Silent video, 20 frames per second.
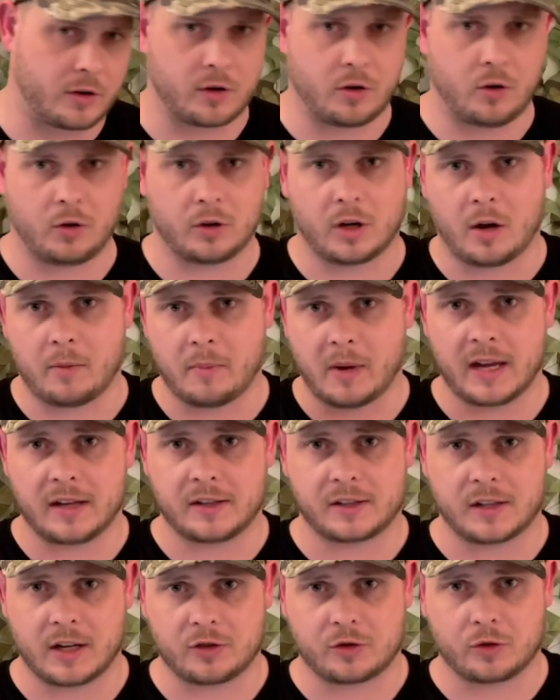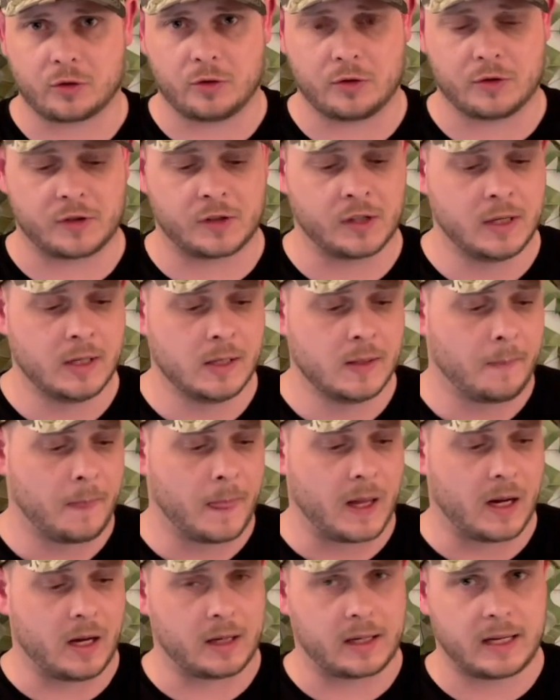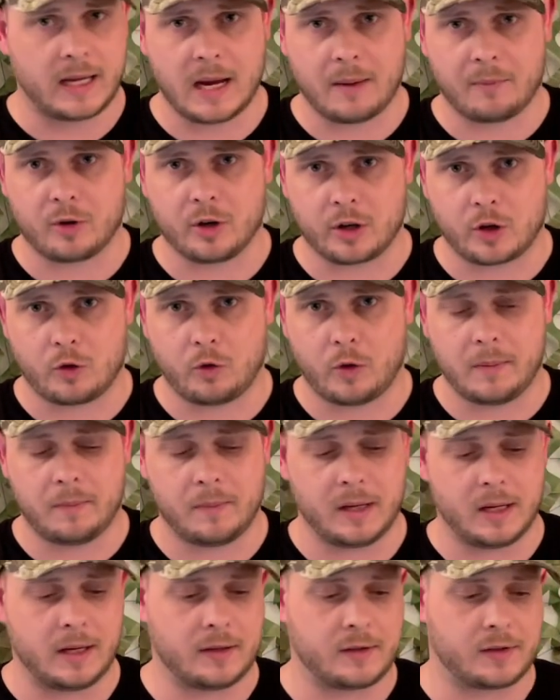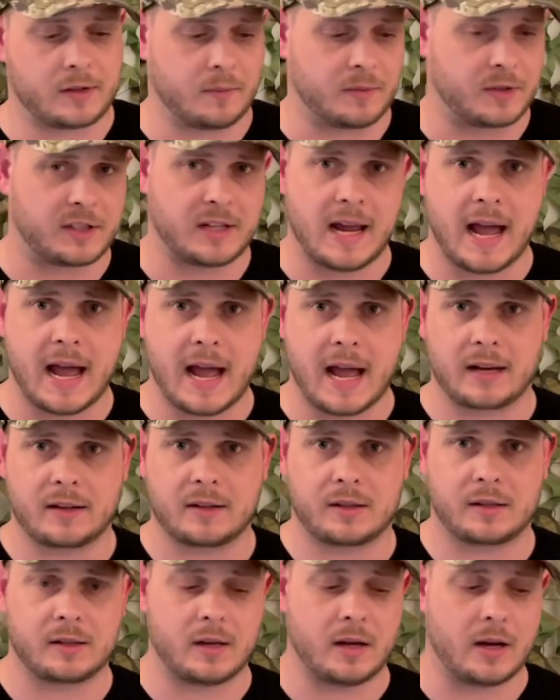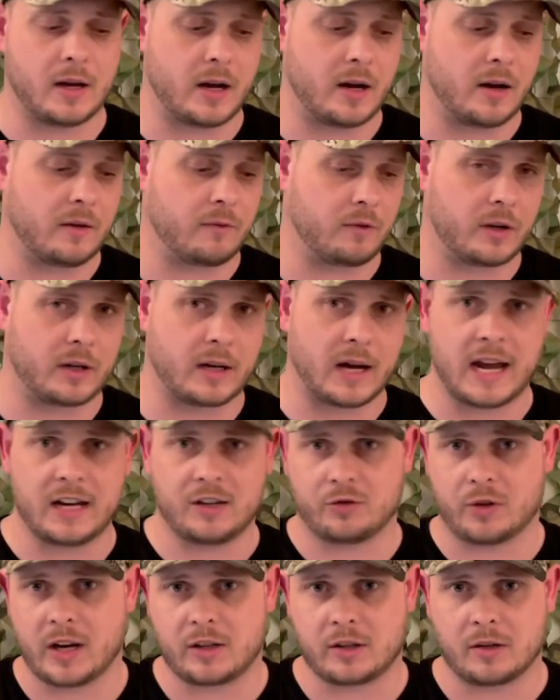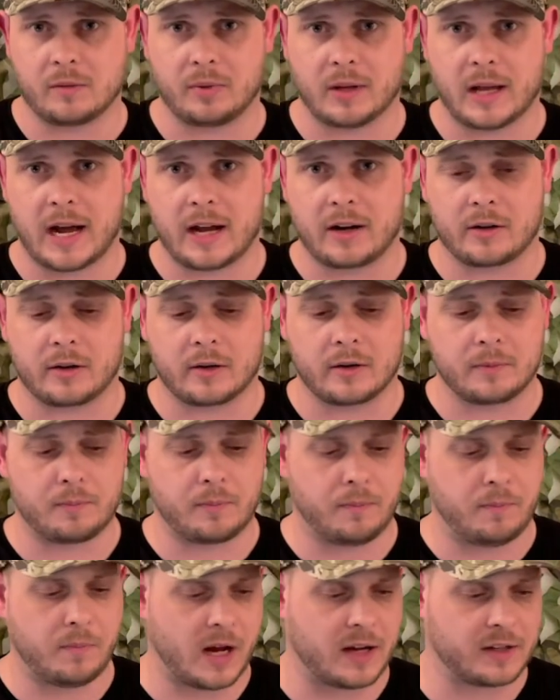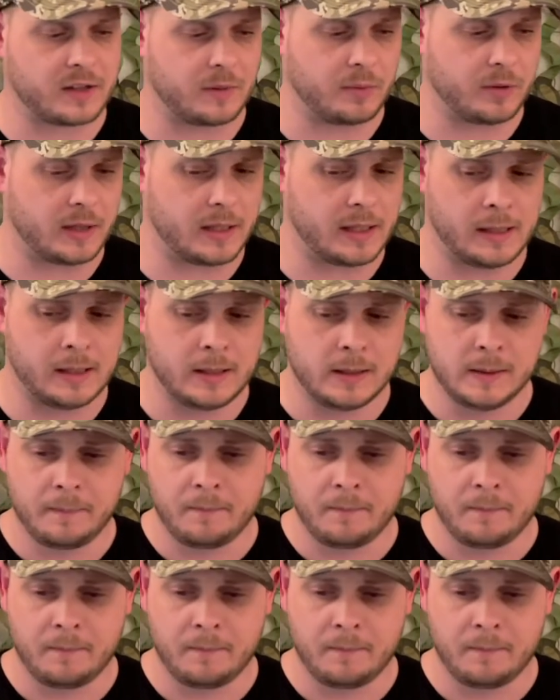hold all my essentials, camera equipment, some snacks, run a hydration bladder possibly.